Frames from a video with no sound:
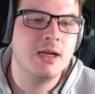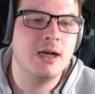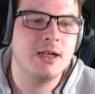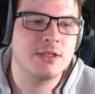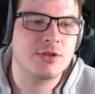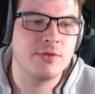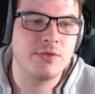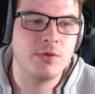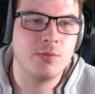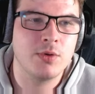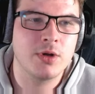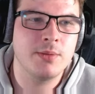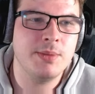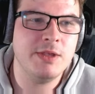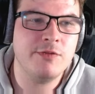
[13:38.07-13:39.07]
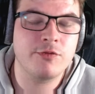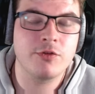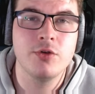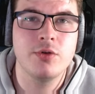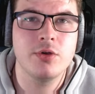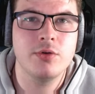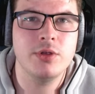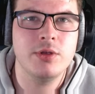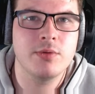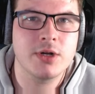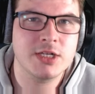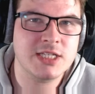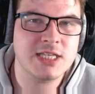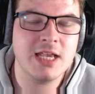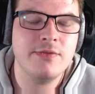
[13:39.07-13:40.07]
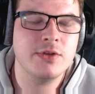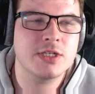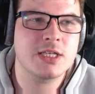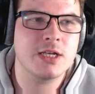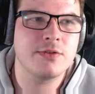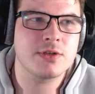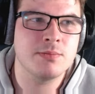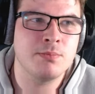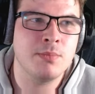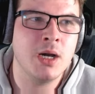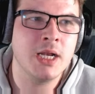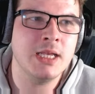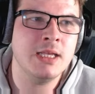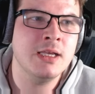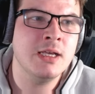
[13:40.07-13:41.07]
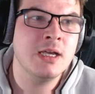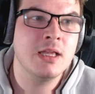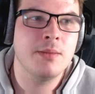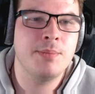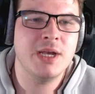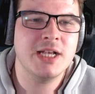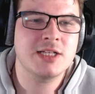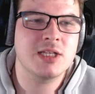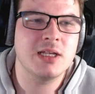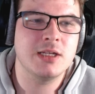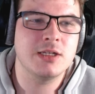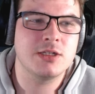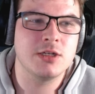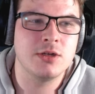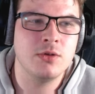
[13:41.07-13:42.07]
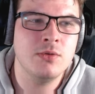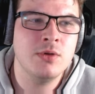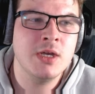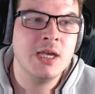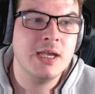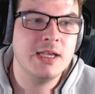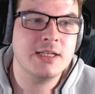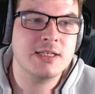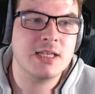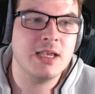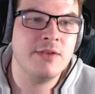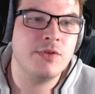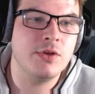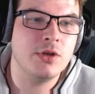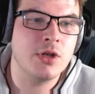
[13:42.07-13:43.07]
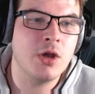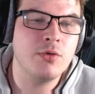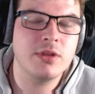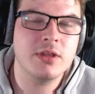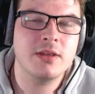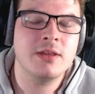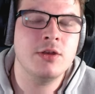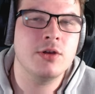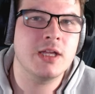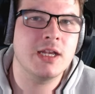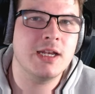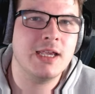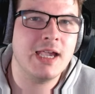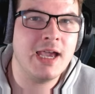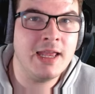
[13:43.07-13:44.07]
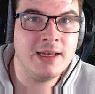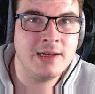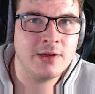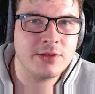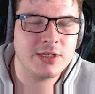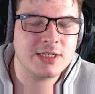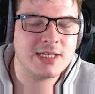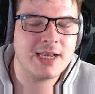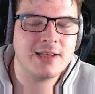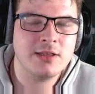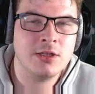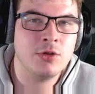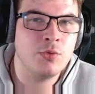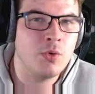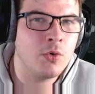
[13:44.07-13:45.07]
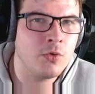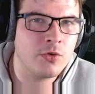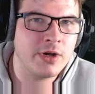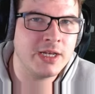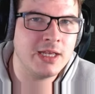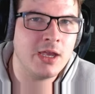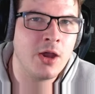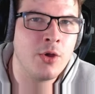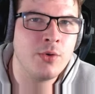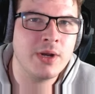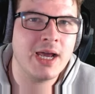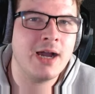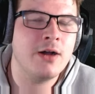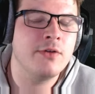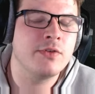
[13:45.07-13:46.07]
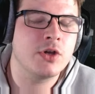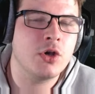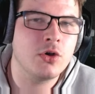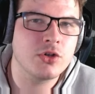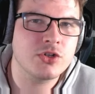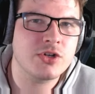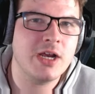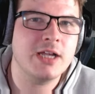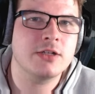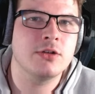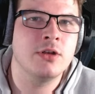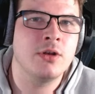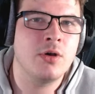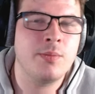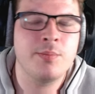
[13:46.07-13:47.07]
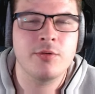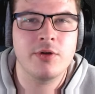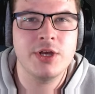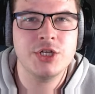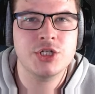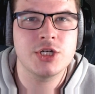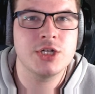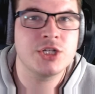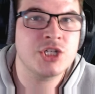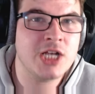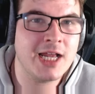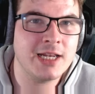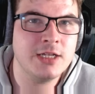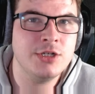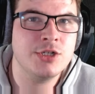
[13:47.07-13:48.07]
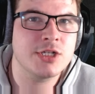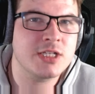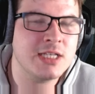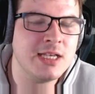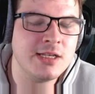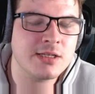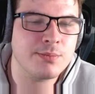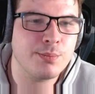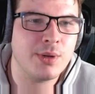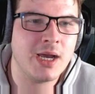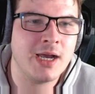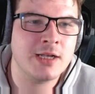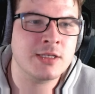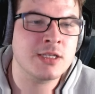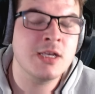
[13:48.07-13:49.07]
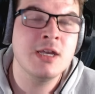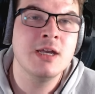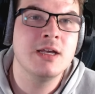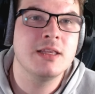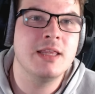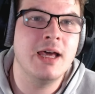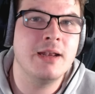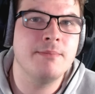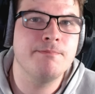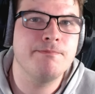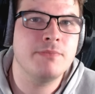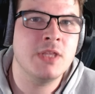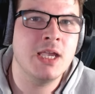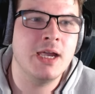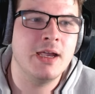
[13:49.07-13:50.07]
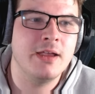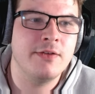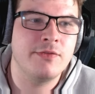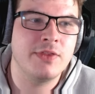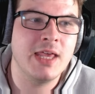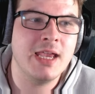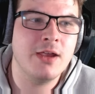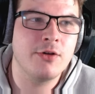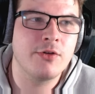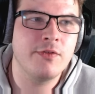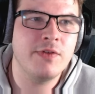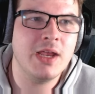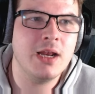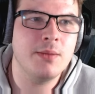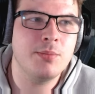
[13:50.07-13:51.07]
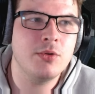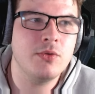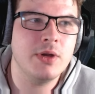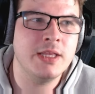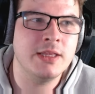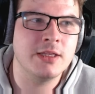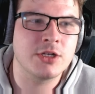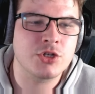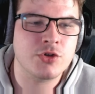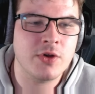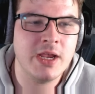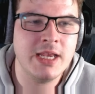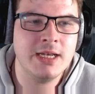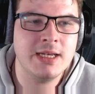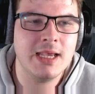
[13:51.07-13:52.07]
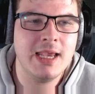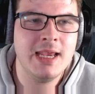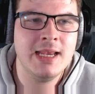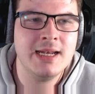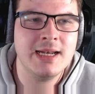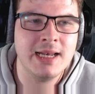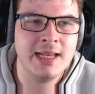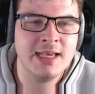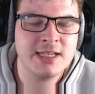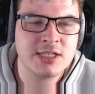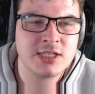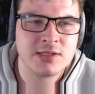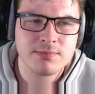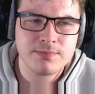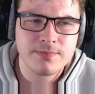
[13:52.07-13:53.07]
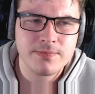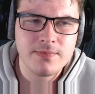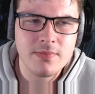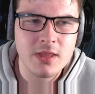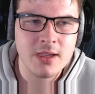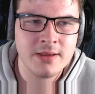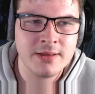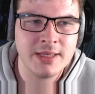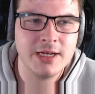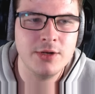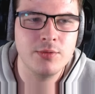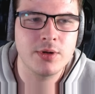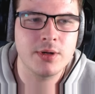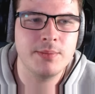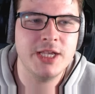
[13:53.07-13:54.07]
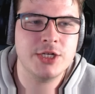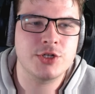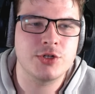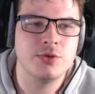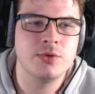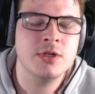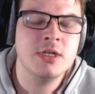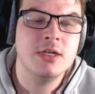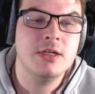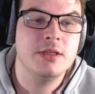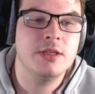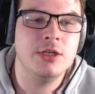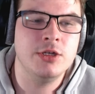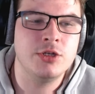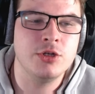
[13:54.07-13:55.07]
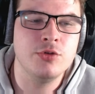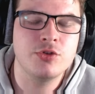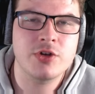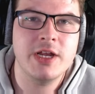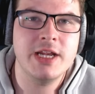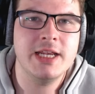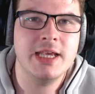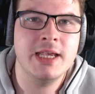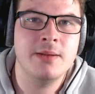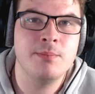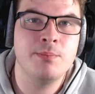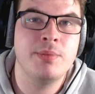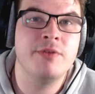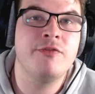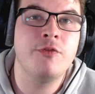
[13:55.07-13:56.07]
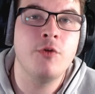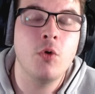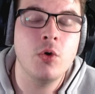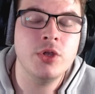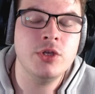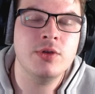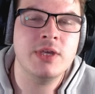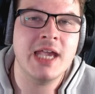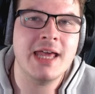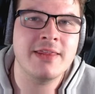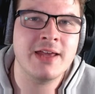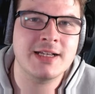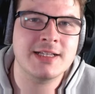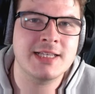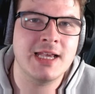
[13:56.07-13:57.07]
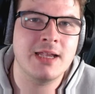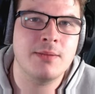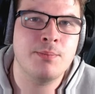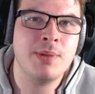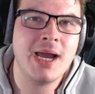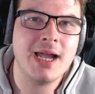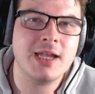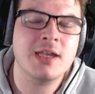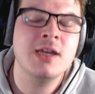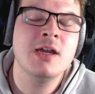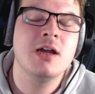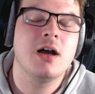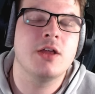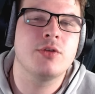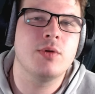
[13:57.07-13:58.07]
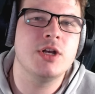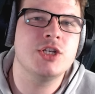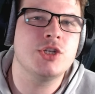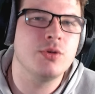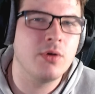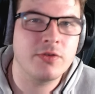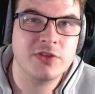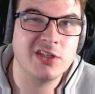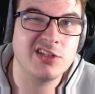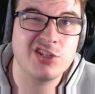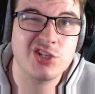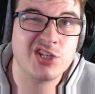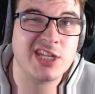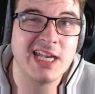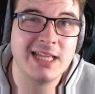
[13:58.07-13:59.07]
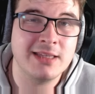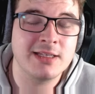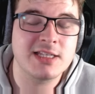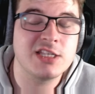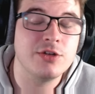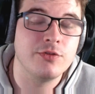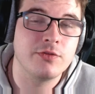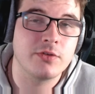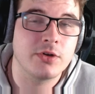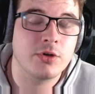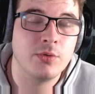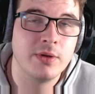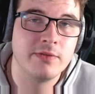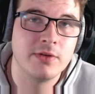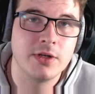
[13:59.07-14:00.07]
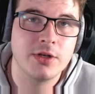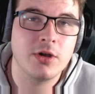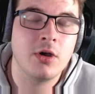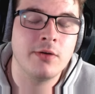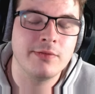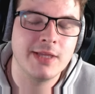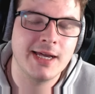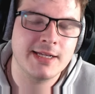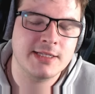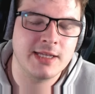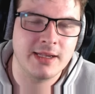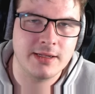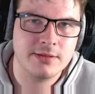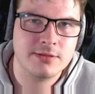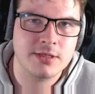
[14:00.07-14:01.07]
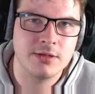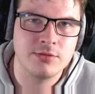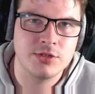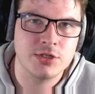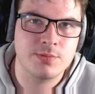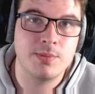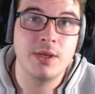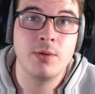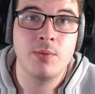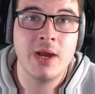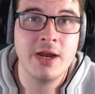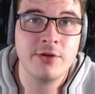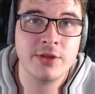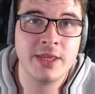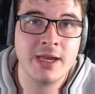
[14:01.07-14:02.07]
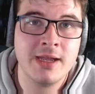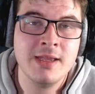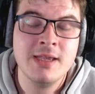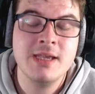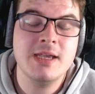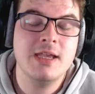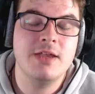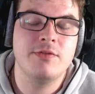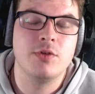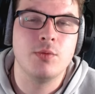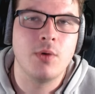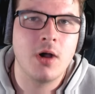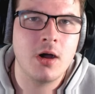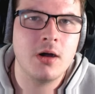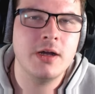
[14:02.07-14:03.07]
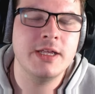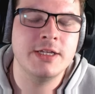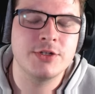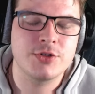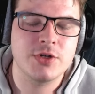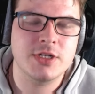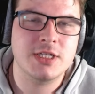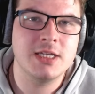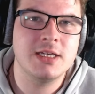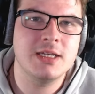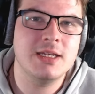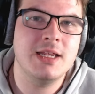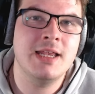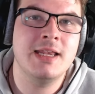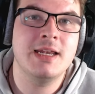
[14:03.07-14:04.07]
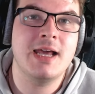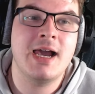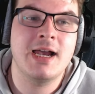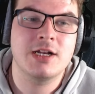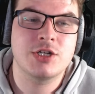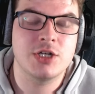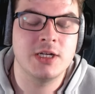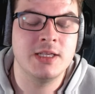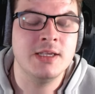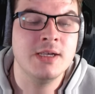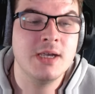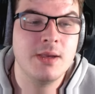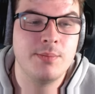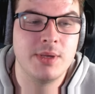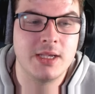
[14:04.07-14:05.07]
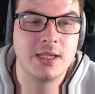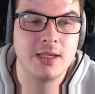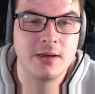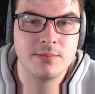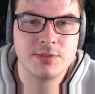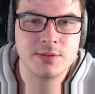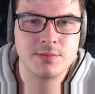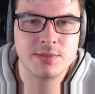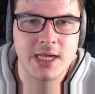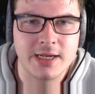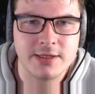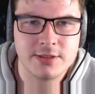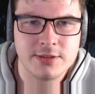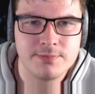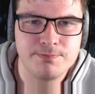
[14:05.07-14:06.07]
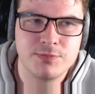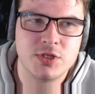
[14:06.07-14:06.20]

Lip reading: So if you want to be frugal, you want to save yourself some money, the best thing to do is, if you know that you're going to get another tank that you already own out of a contract, an operation, a challenge, a season pass, then yeah, if they are available the trade-in list, then you want to make sure that you do trade it in before you get that tank back. Otherwise, you often just get the silver equivalent of that tank. So just be aware of that if you are interested in actually picking up tanks.